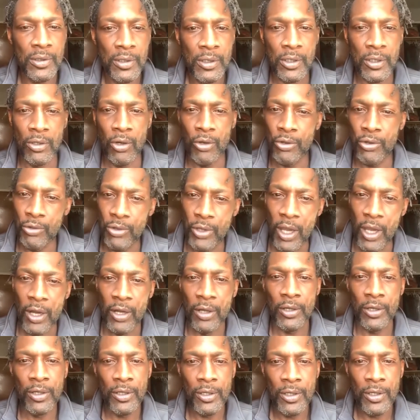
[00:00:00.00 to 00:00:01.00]
You know, you young.
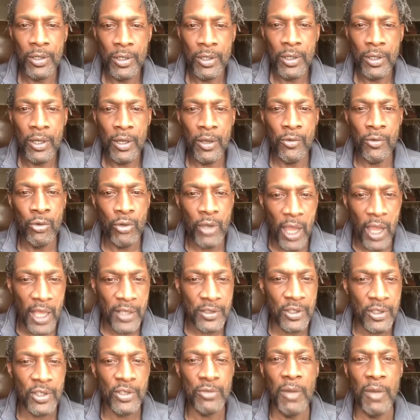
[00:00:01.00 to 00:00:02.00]
If you can
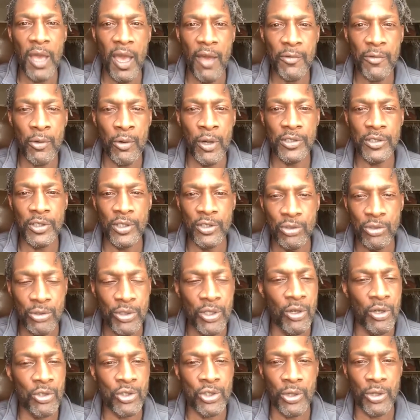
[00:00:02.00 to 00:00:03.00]
answer these math questions, you
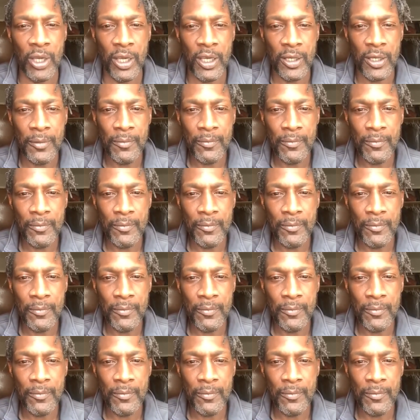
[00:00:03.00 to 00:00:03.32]
get on the train.